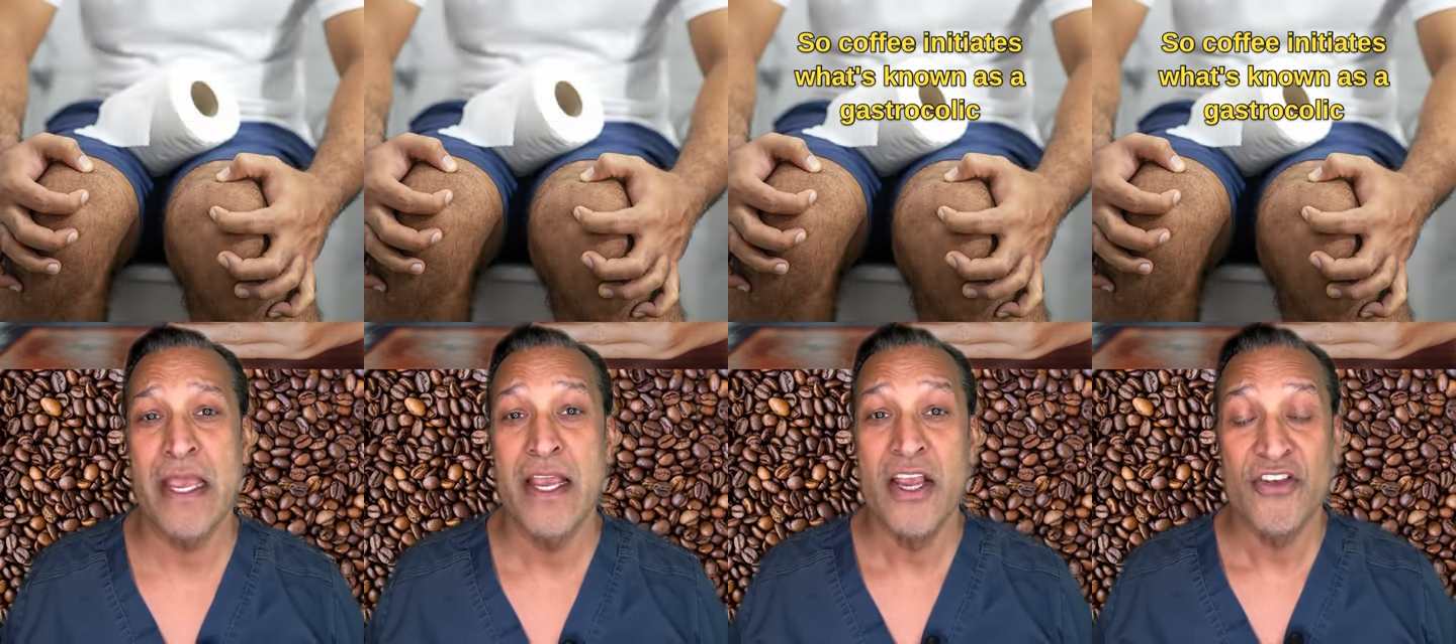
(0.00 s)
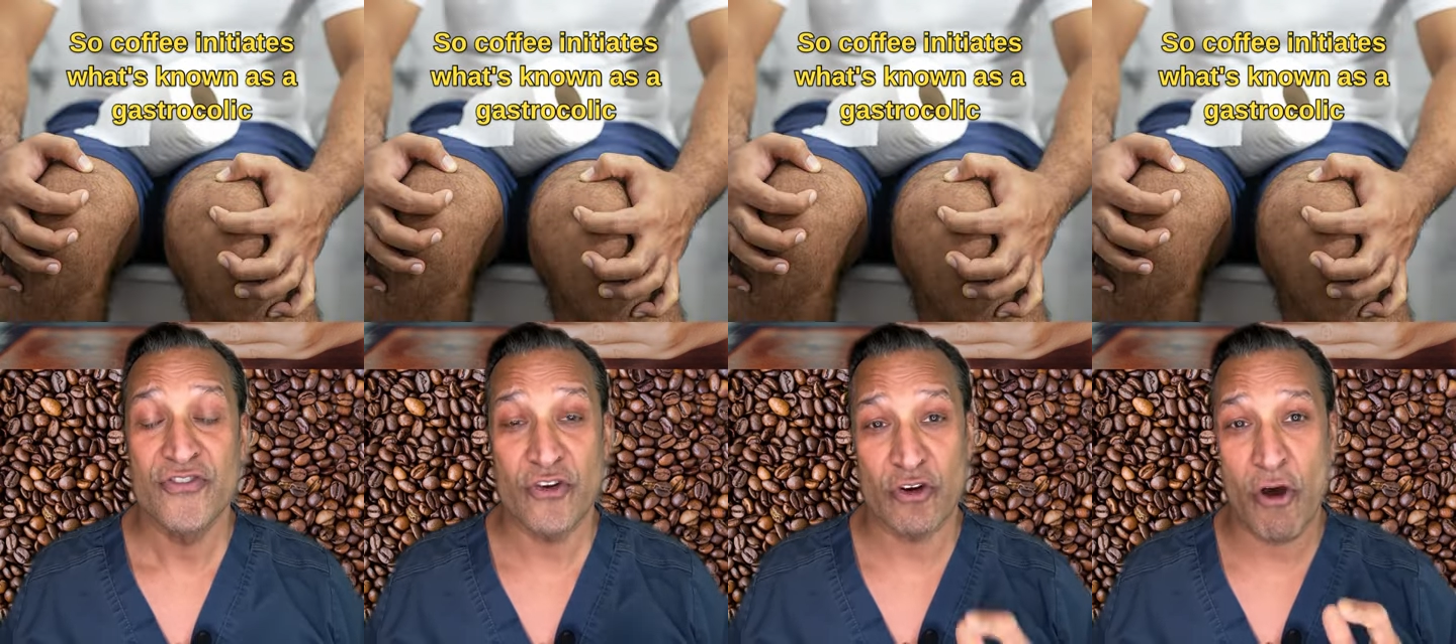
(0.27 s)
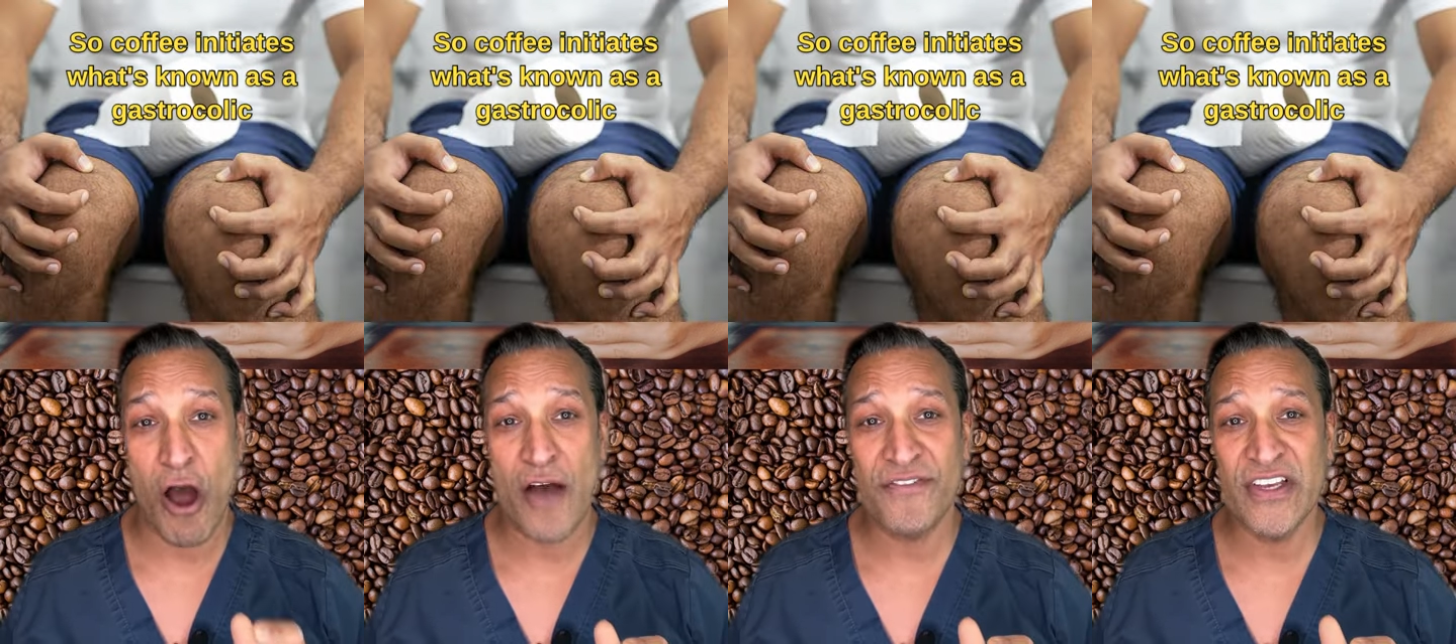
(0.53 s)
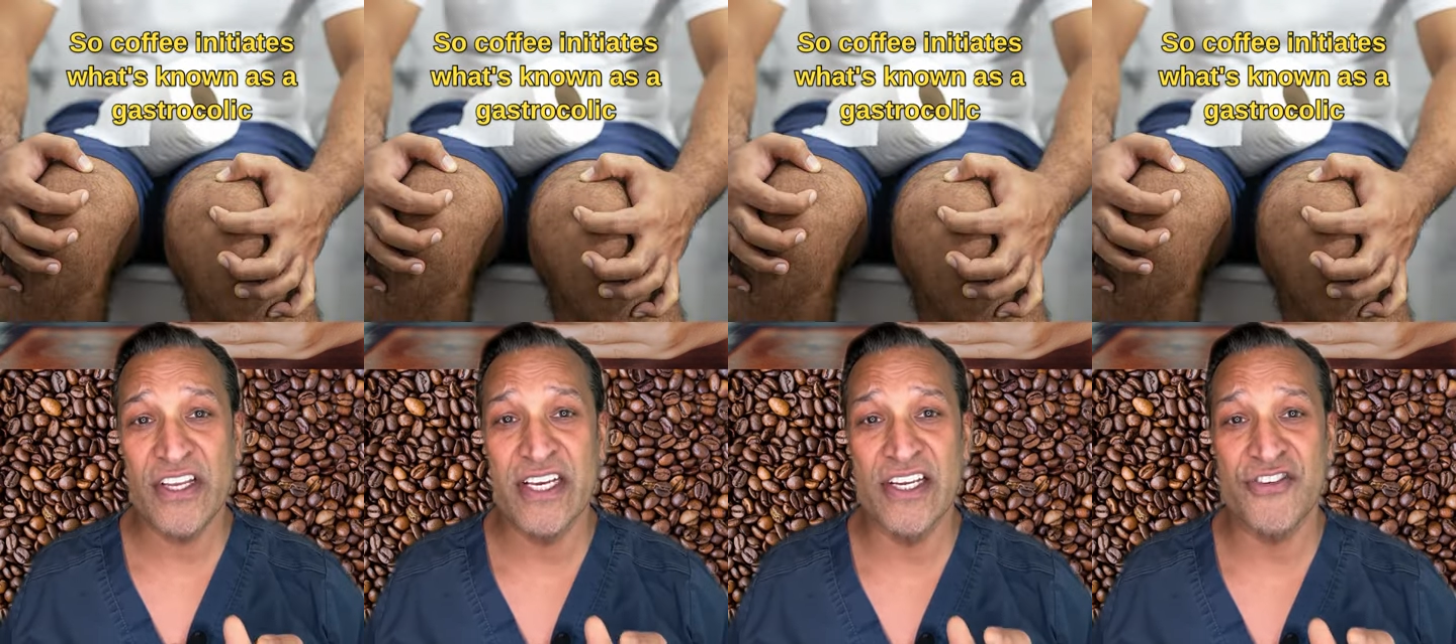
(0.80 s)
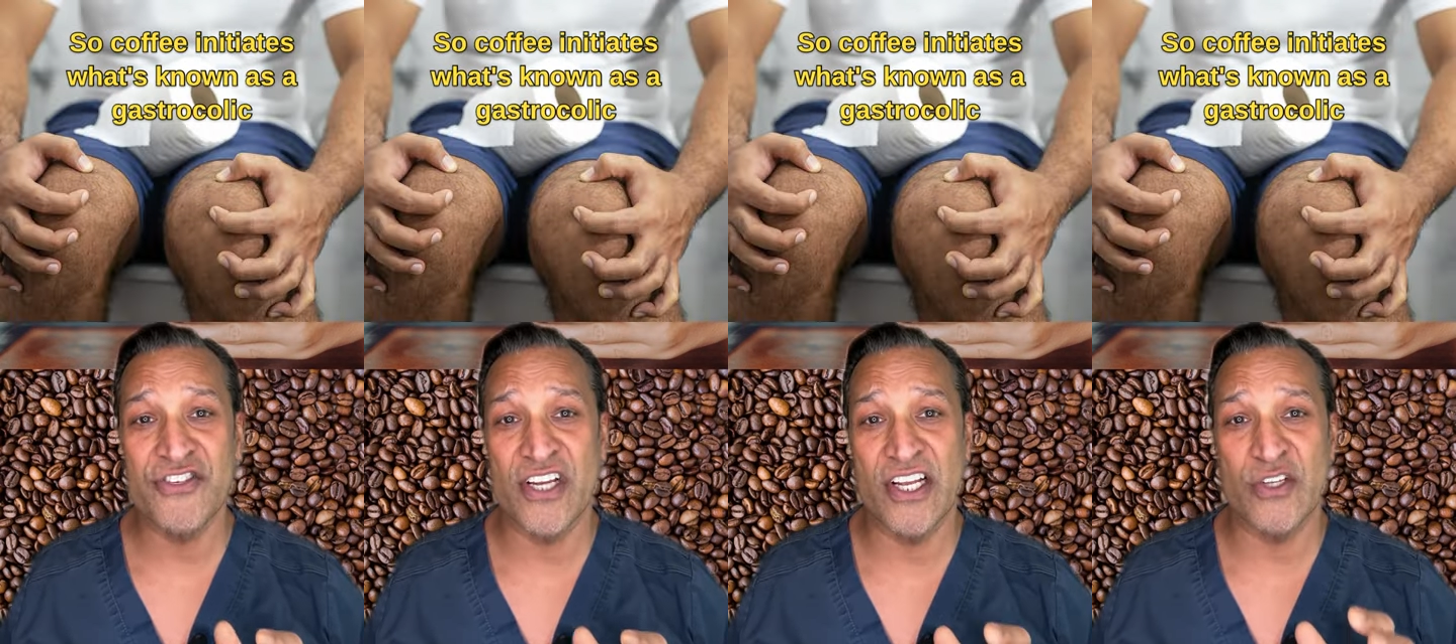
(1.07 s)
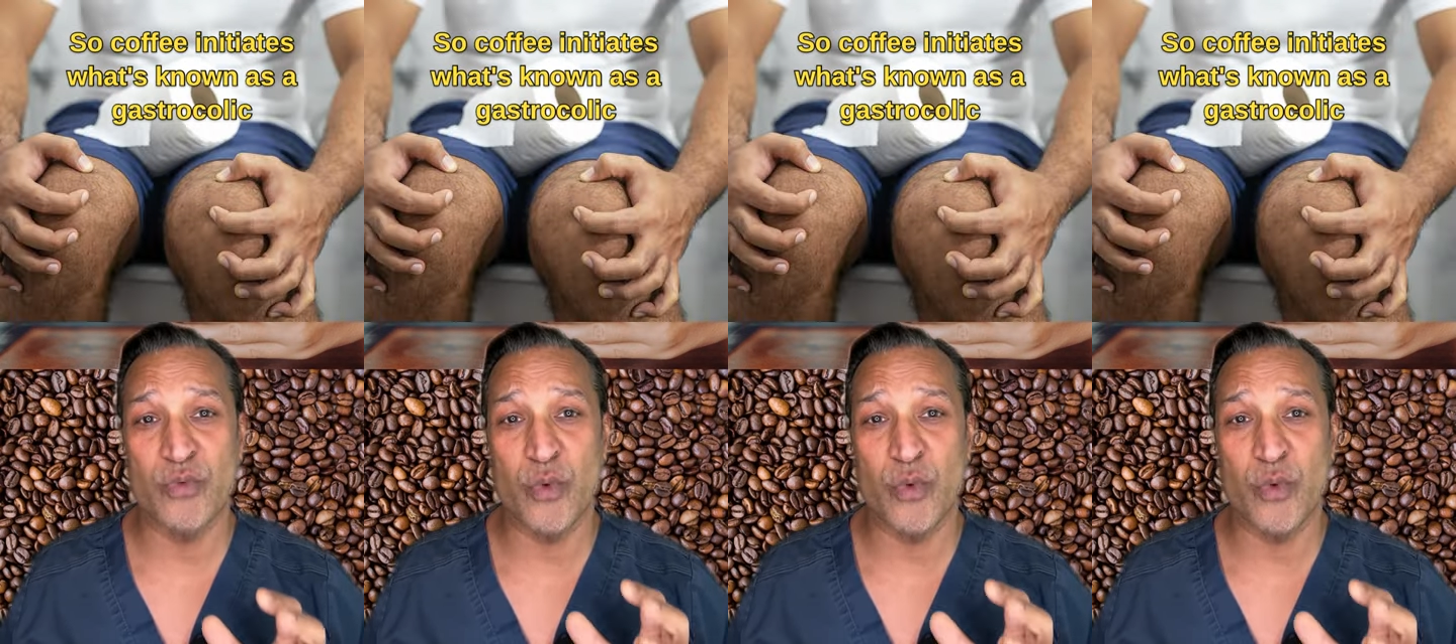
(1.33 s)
So coffee initiates